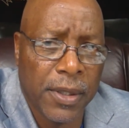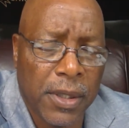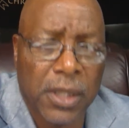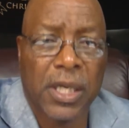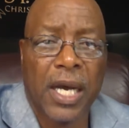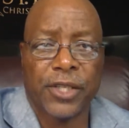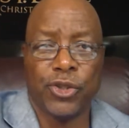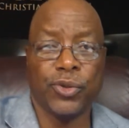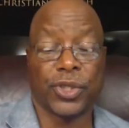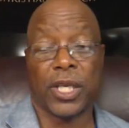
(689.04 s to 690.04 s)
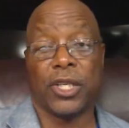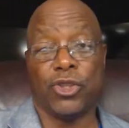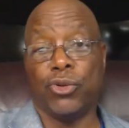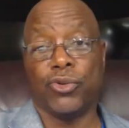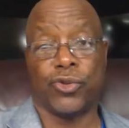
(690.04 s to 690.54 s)
The God you say
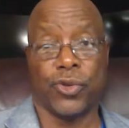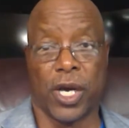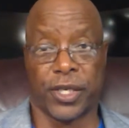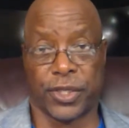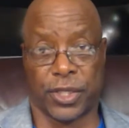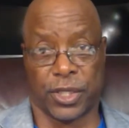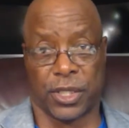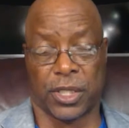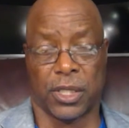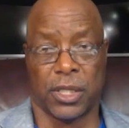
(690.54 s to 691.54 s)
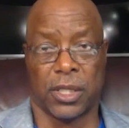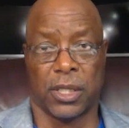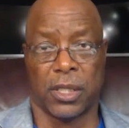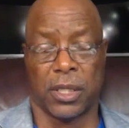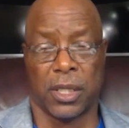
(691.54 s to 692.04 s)
you trust.
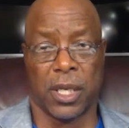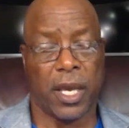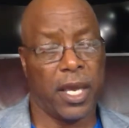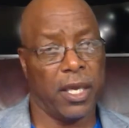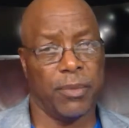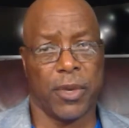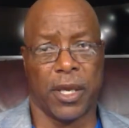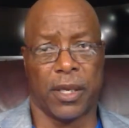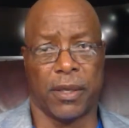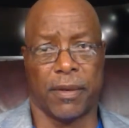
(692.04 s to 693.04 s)
Amen.